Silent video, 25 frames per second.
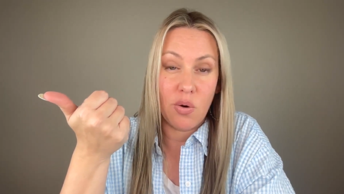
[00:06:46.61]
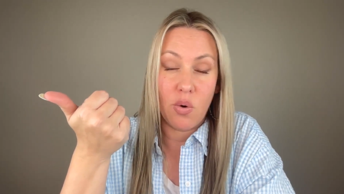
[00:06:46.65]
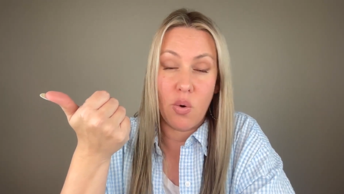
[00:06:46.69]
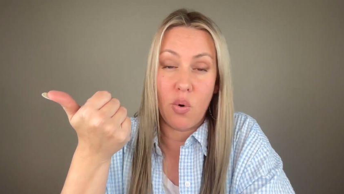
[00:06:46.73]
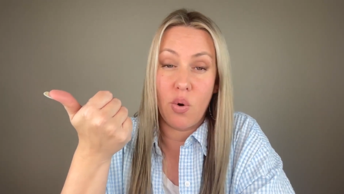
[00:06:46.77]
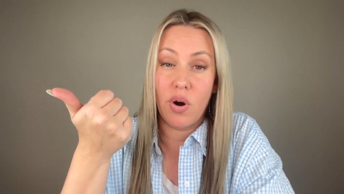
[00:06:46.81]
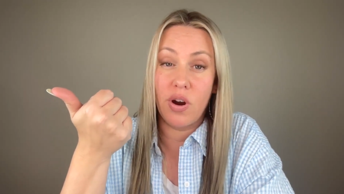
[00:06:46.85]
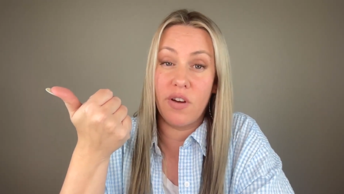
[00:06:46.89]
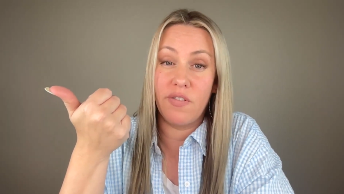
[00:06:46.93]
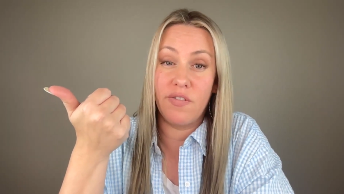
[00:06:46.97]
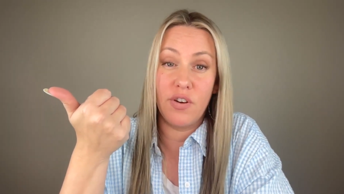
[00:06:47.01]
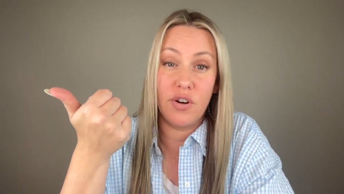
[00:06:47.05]

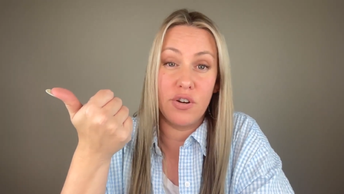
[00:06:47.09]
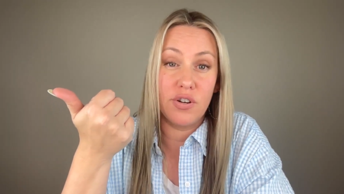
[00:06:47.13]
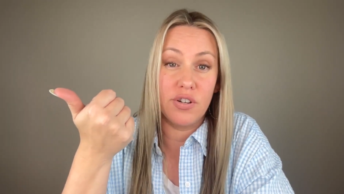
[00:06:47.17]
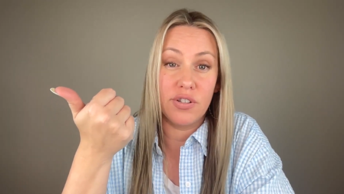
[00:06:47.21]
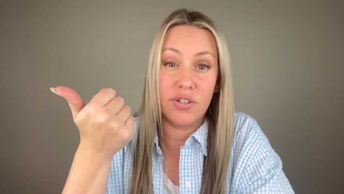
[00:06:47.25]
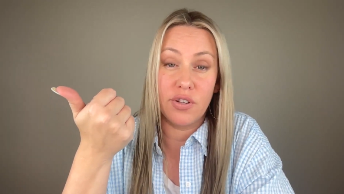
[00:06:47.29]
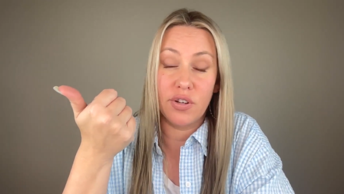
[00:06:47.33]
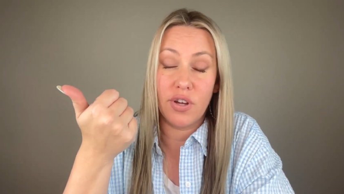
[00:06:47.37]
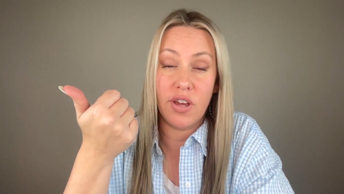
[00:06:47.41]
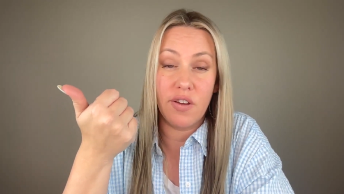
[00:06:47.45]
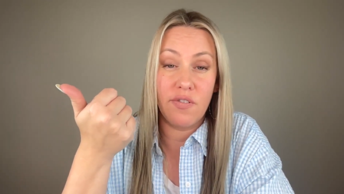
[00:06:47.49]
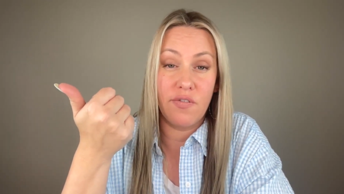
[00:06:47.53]
or if you're
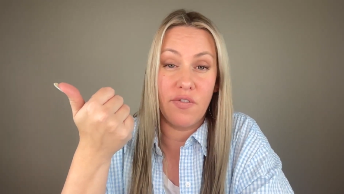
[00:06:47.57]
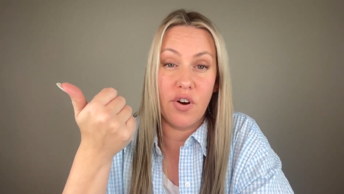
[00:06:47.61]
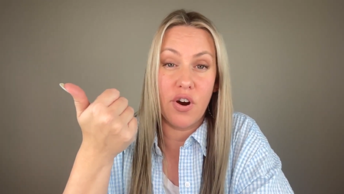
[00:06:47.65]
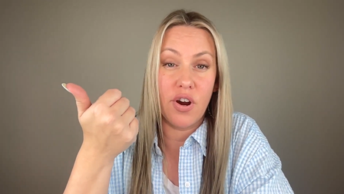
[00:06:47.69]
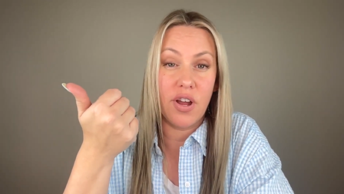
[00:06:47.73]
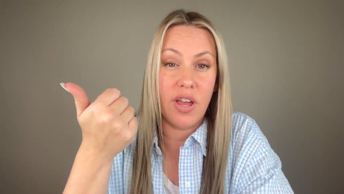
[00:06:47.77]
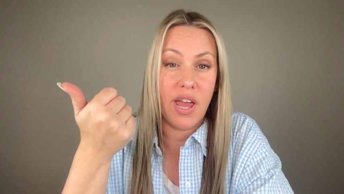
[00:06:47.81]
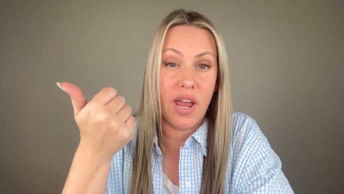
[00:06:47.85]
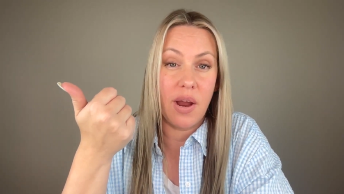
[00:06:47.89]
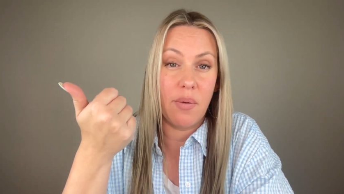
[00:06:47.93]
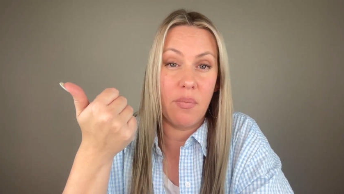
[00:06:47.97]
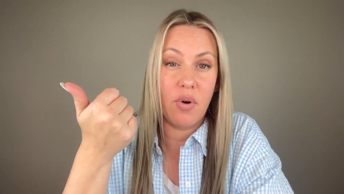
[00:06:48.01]
just looking for a
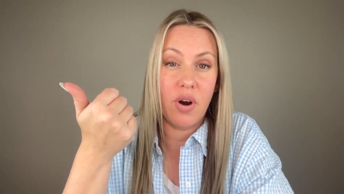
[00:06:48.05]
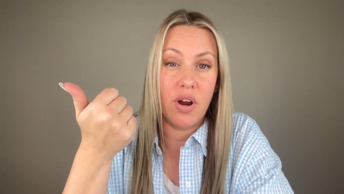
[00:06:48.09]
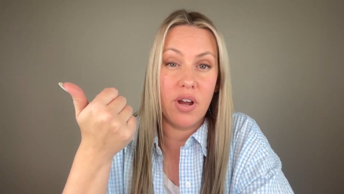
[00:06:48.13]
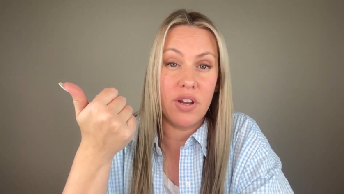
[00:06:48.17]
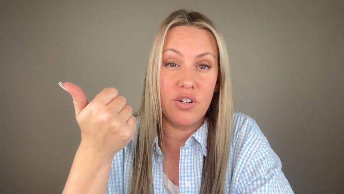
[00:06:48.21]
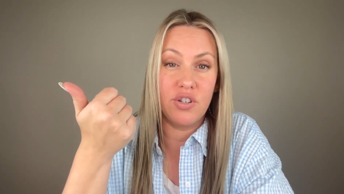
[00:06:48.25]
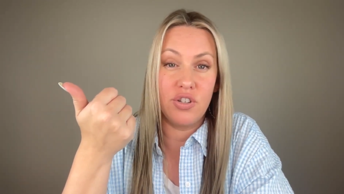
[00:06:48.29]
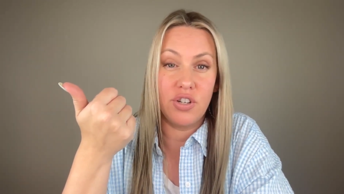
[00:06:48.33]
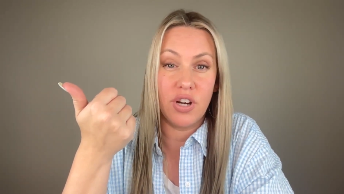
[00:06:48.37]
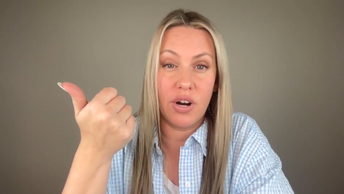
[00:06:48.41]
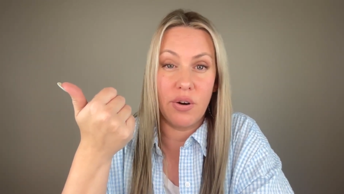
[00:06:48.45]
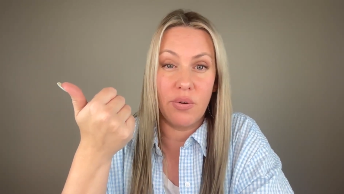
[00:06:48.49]
camera
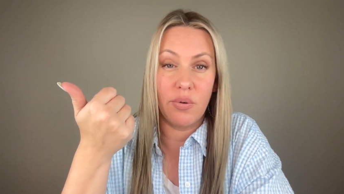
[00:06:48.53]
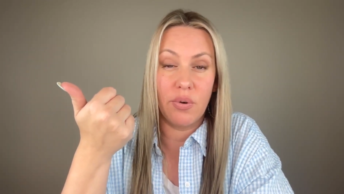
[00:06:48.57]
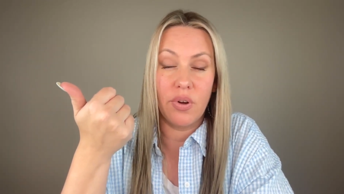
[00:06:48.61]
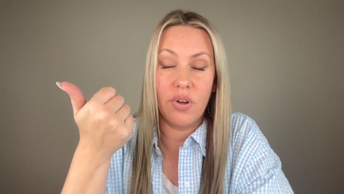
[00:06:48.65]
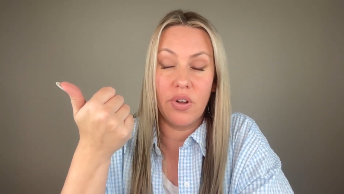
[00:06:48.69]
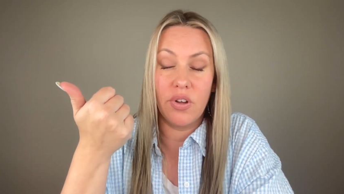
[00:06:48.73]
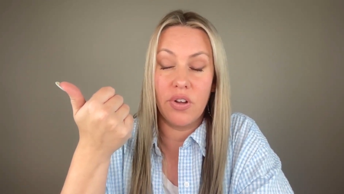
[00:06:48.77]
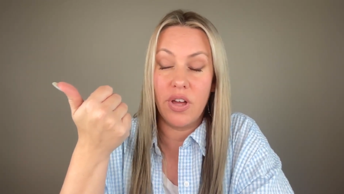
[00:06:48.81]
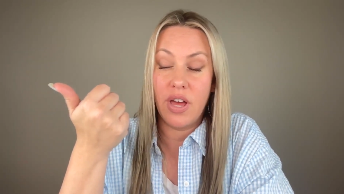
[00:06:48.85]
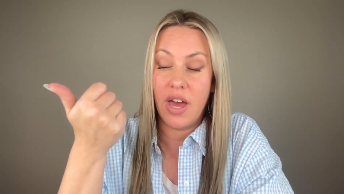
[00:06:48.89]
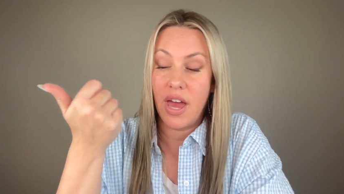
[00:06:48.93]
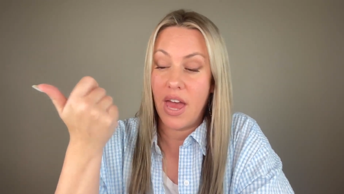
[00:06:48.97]
in
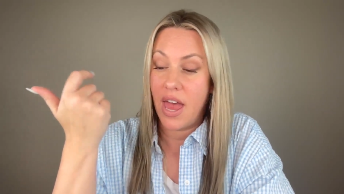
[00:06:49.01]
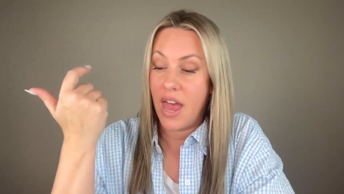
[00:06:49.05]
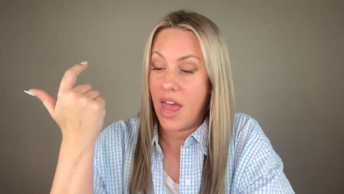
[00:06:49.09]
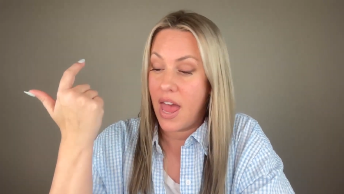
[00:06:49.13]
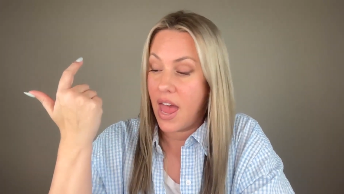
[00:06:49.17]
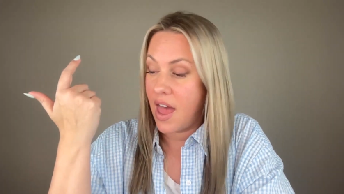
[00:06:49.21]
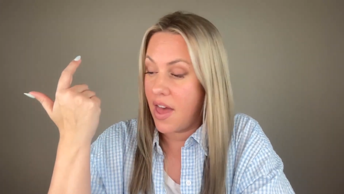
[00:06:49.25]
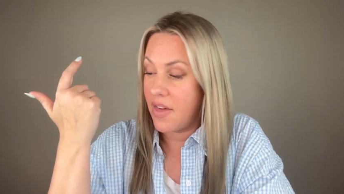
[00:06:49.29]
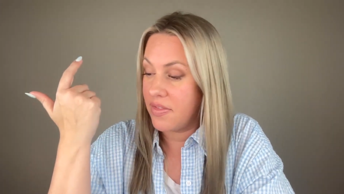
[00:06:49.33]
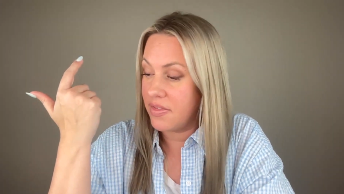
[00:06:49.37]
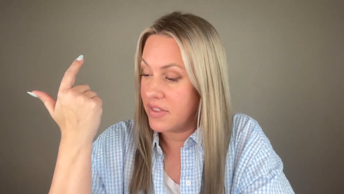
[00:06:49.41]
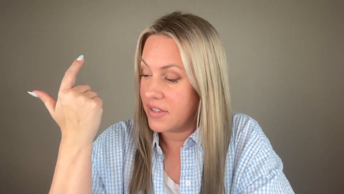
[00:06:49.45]
general.
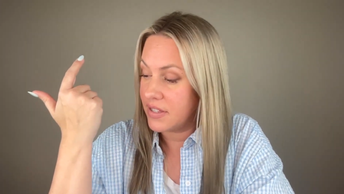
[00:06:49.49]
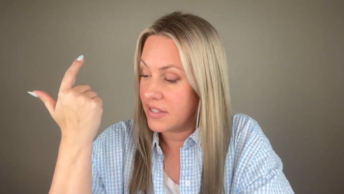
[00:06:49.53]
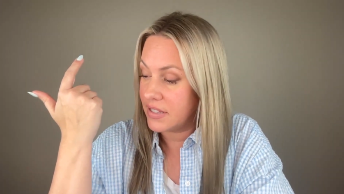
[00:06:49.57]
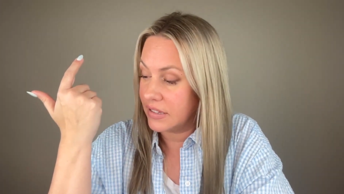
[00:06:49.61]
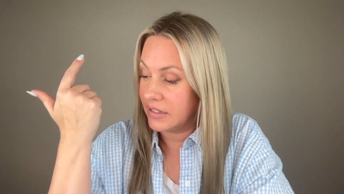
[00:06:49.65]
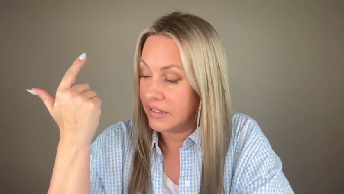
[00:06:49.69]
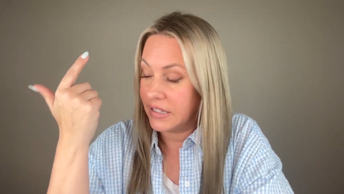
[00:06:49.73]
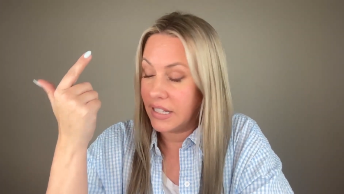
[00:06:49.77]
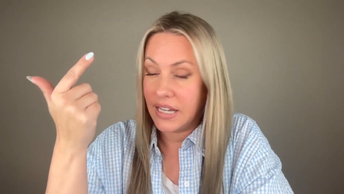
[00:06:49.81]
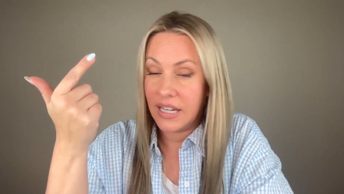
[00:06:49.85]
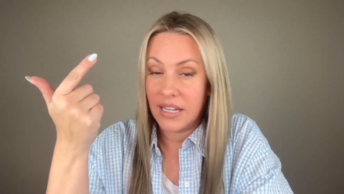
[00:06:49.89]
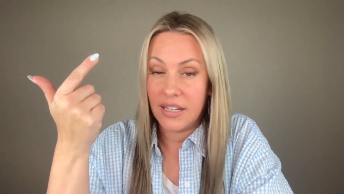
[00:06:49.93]
And this
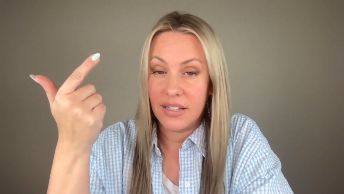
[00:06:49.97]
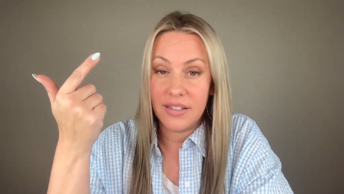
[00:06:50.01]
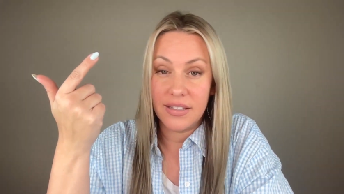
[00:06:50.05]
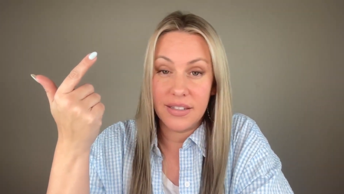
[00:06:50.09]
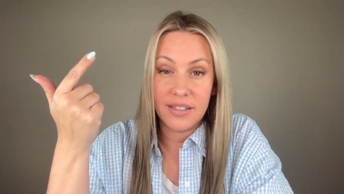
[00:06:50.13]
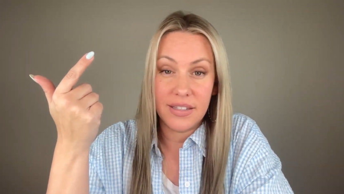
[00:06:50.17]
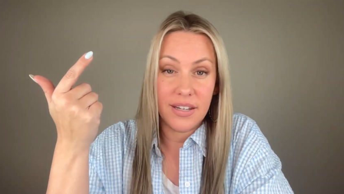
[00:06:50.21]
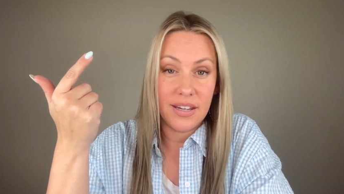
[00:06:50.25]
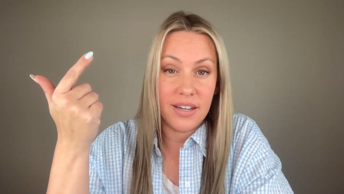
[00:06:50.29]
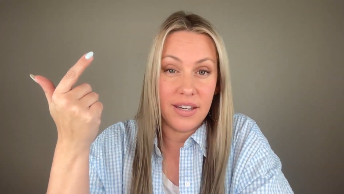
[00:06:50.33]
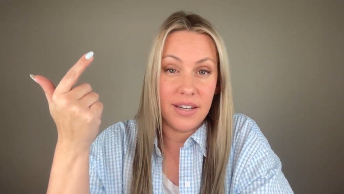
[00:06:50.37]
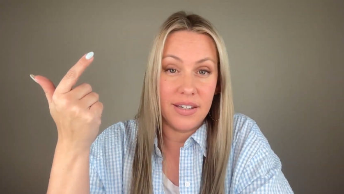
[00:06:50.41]

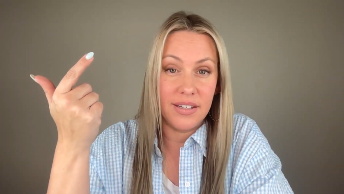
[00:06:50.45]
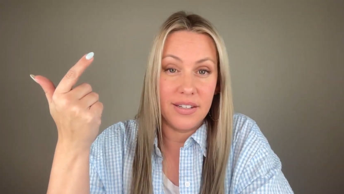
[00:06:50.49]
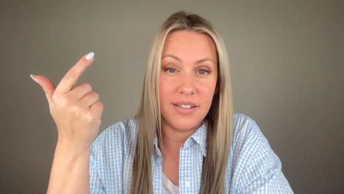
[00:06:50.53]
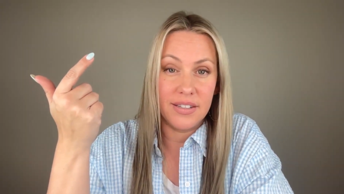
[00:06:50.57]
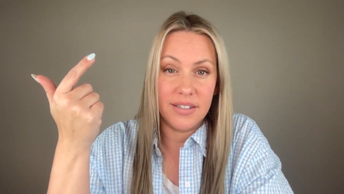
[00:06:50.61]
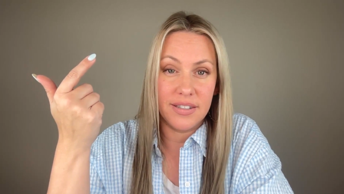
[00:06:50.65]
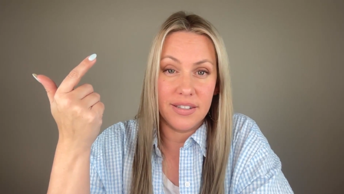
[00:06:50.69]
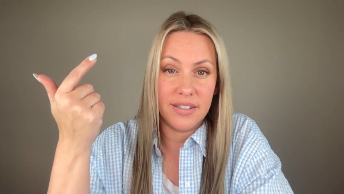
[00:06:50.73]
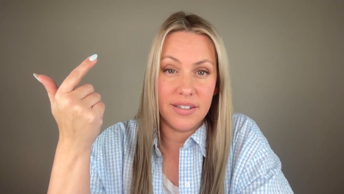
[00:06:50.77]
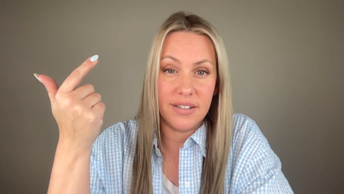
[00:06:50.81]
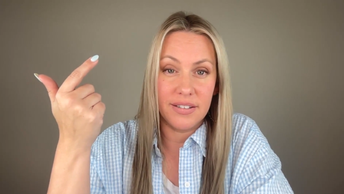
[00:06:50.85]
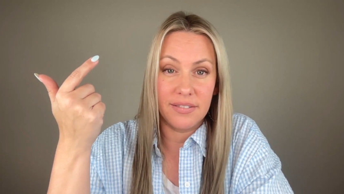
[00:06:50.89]
lens
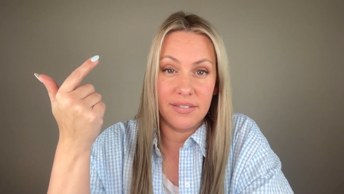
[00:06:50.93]
is